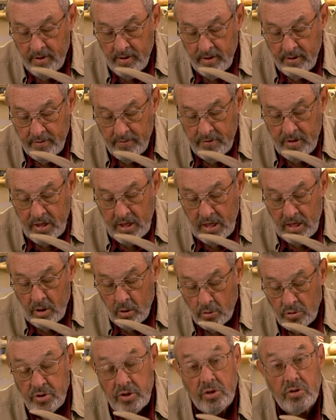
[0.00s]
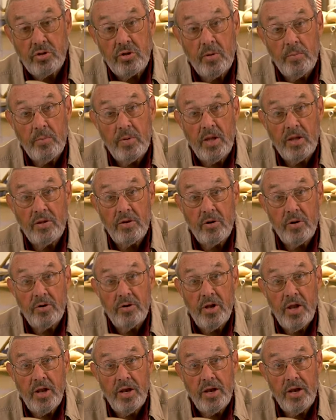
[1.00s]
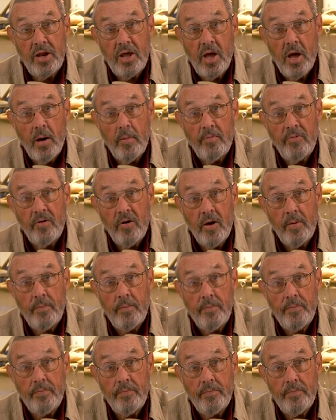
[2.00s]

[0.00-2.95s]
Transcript: uh, the ecosystem that they're intended to come from.